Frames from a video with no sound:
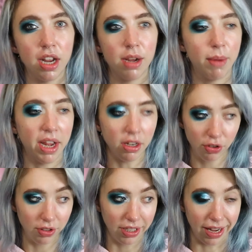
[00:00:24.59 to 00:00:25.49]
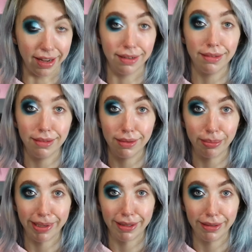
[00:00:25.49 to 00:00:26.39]
I actually hated this
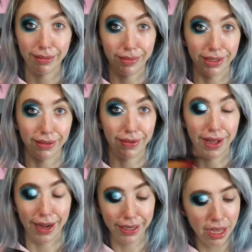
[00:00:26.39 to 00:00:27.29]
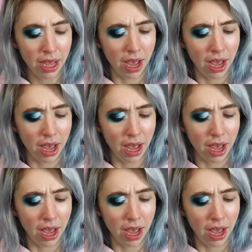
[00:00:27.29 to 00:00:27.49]
palette, not gonna lie,